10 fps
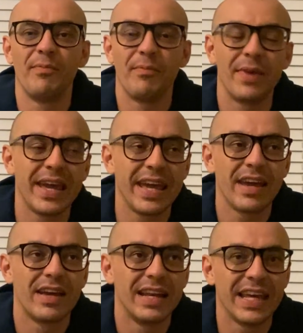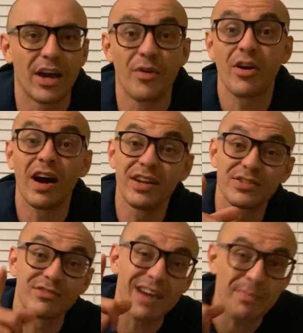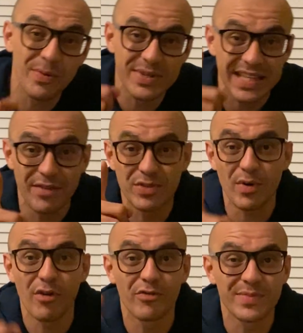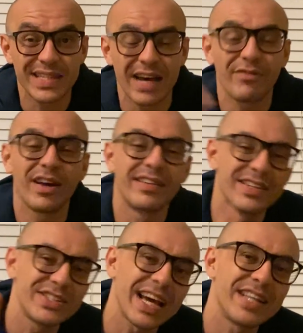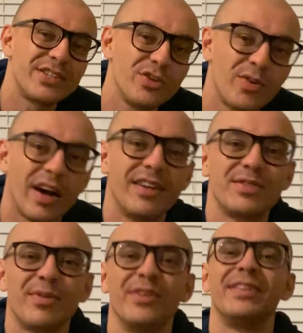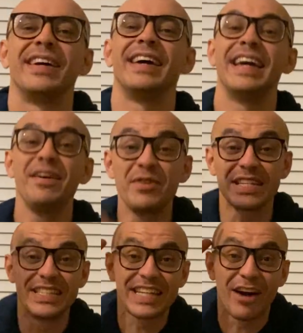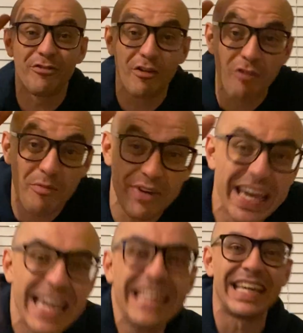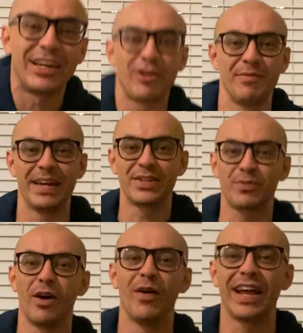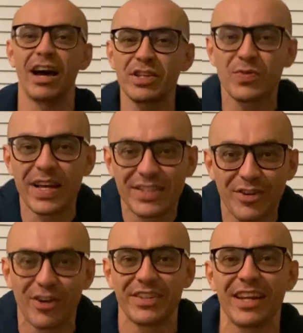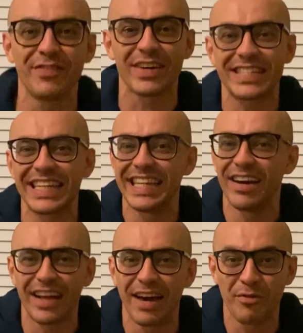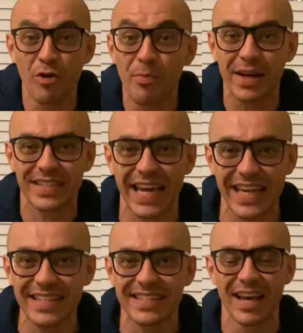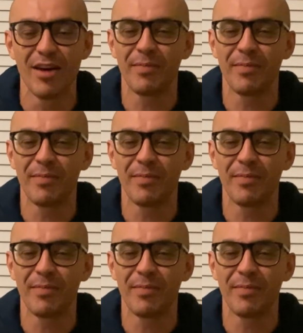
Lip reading: Me, Leo, Colours the rapper was there as well from South London. Shout out to you, Colours, bro. Yeah? He was in jail for a robbery he didn't commit as well, and I swear to God, none of us did it. Like, we all bust case.